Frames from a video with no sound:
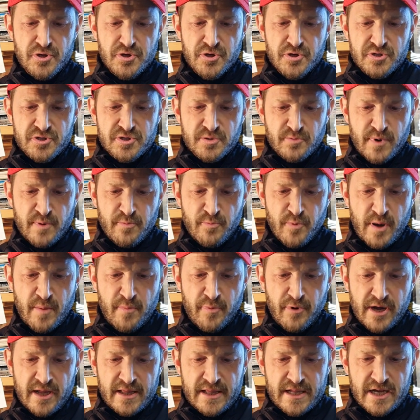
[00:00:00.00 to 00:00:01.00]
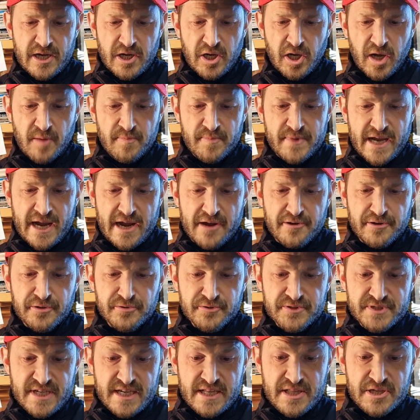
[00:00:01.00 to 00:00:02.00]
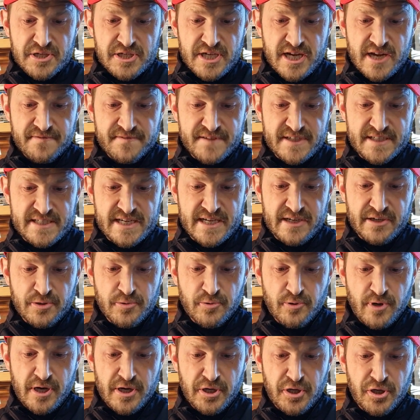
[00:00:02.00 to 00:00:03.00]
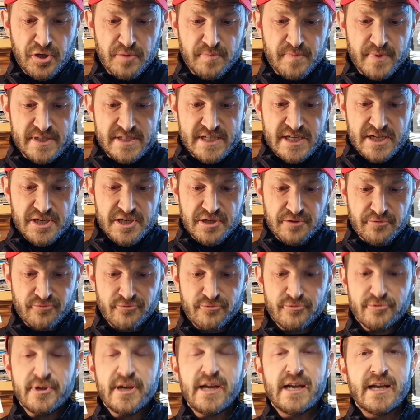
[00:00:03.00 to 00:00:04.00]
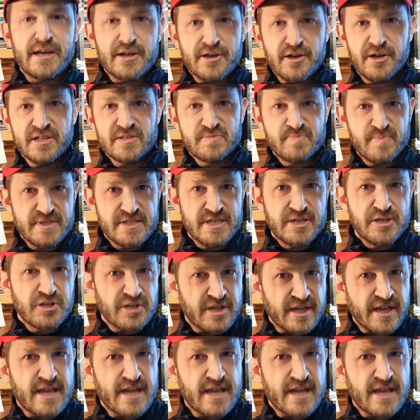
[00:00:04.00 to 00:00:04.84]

So when we bring that club down, you'll see the shaft is in quite a good position, really nice position.